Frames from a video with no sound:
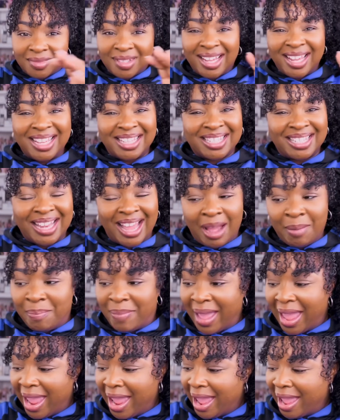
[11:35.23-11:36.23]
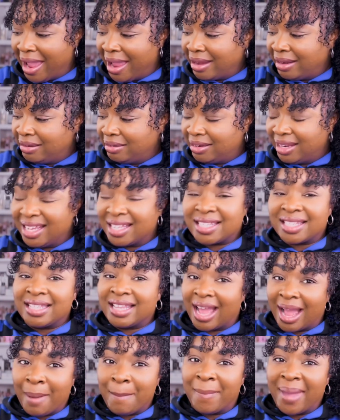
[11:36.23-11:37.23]
It's not bad. It's
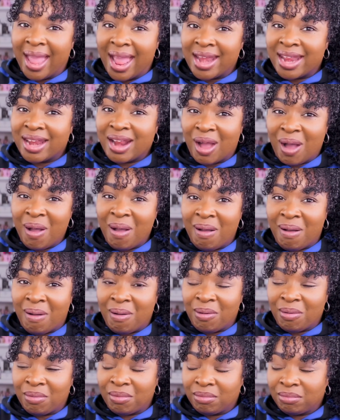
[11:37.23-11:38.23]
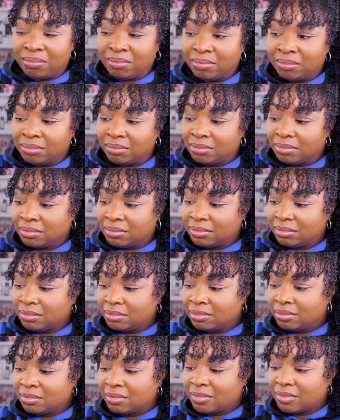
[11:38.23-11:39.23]
not bad at all.
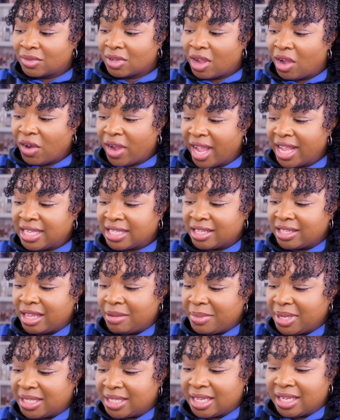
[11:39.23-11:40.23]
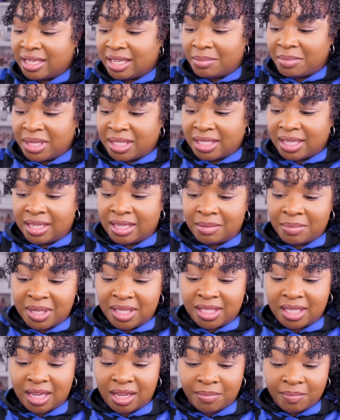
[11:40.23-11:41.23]
Okay. So let me see. Let me see. Let me
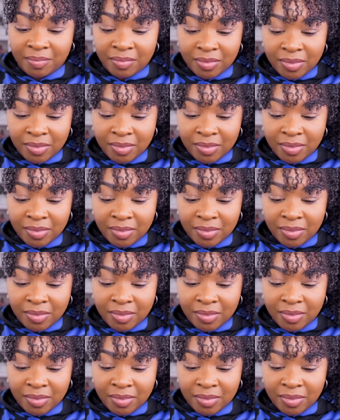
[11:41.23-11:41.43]
see.